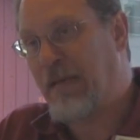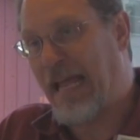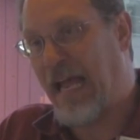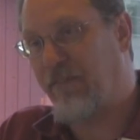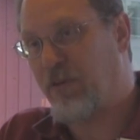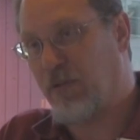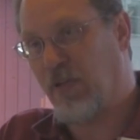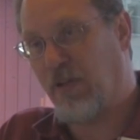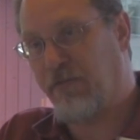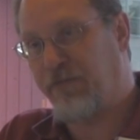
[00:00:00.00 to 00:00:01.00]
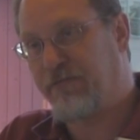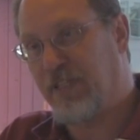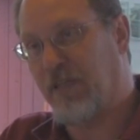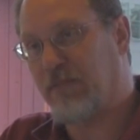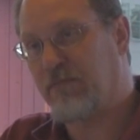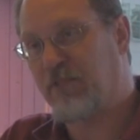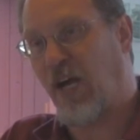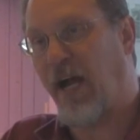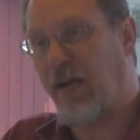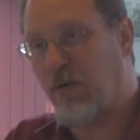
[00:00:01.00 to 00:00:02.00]
have your little,
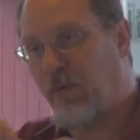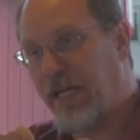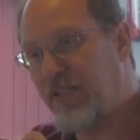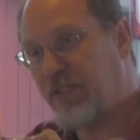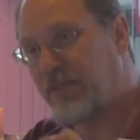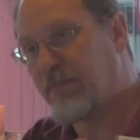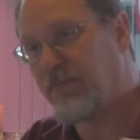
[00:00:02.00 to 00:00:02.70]
tire weights